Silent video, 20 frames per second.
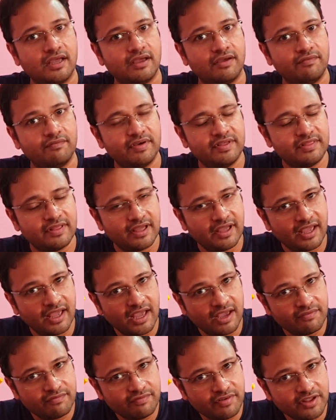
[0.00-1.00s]
With
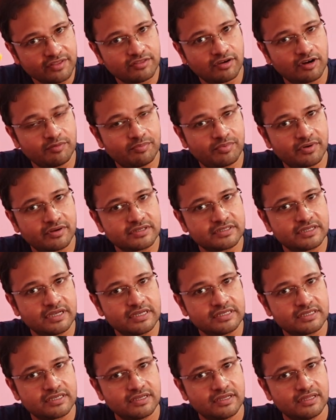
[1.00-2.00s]
every thought
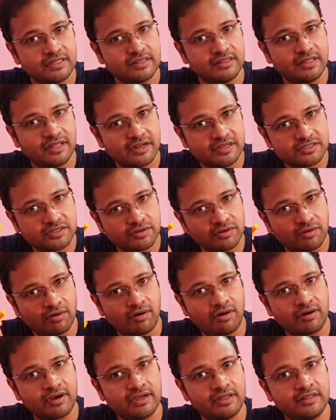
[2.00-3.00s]
process, there is an
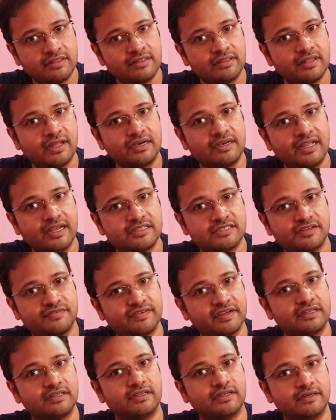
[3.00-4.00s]
organ that gets
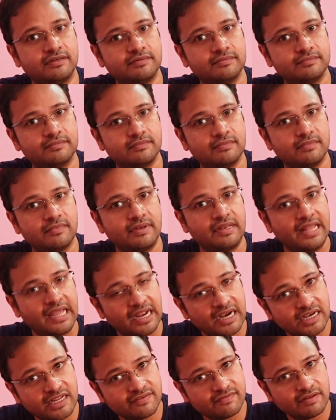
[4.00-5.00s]
affected,
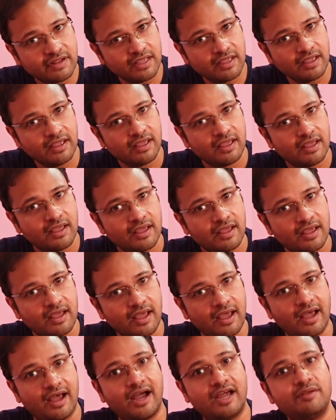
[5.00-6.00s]
negatively
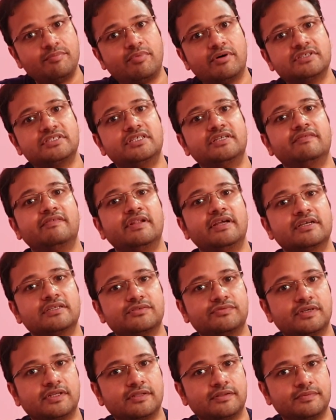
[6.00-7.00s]
and positively as
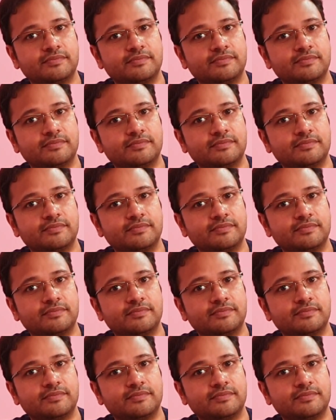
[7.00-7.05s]
well.